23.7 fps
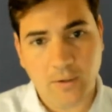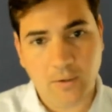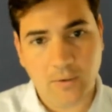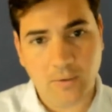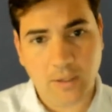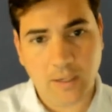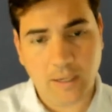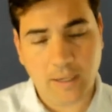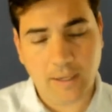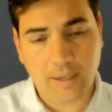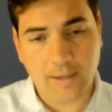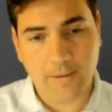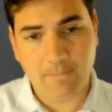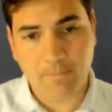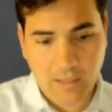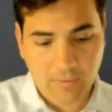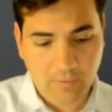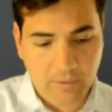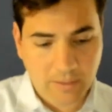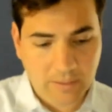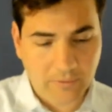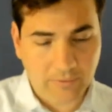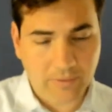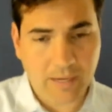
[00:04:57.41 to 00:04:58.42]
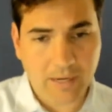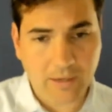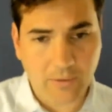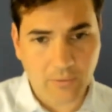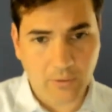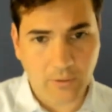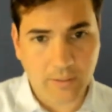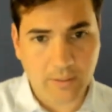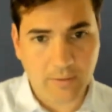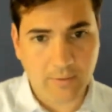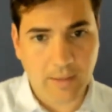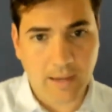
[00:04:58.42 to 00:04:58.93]
Okay. They'll take a
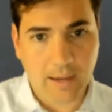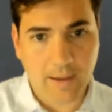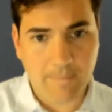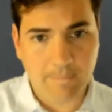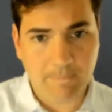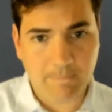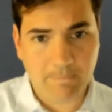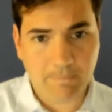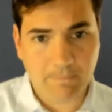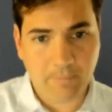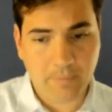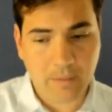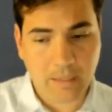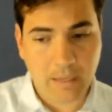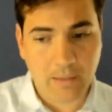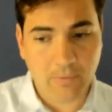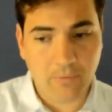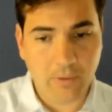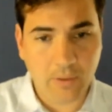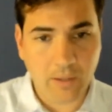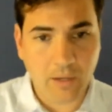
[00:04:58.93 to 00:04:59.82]
look at that. And then they